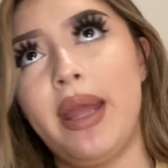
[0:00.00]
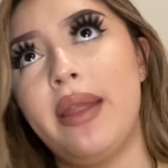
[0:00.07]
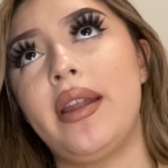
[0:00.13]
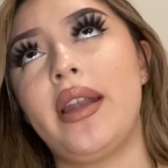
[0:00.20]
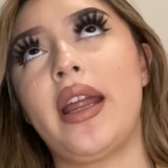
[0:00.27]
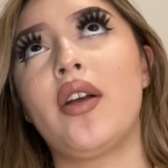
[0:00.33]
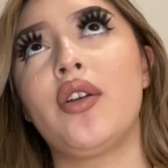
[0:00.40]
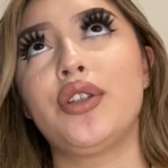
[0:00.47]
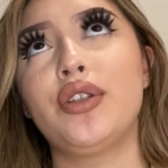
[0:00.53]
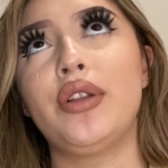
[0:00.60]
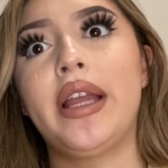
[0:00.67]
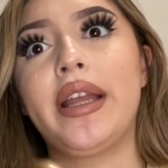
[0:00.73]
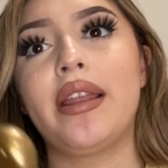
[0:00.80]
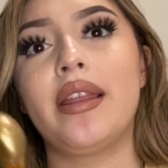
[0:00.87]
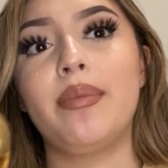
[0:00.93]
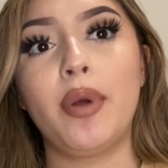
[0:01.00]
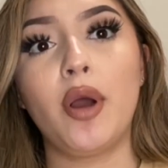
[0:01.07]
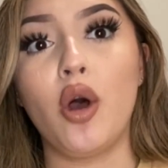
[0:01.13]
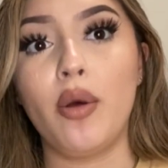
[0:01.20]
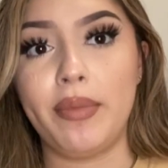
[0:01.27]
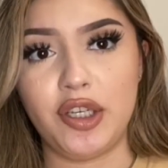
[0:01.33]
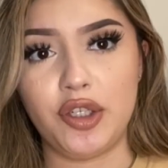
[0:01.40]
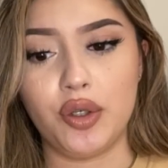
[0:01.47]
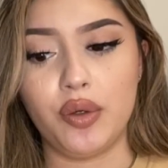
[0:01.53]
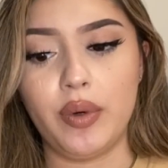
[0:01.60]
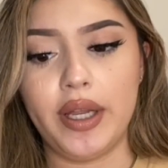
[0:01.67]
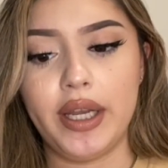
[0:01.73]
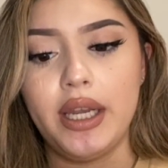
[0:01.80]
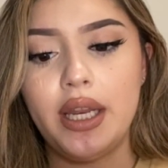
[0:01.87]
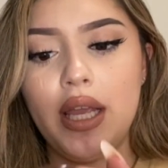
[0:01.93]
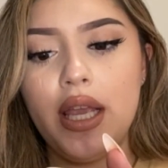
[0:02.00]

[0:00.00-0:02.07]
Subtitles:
and then I also like the Paul Mitchell one.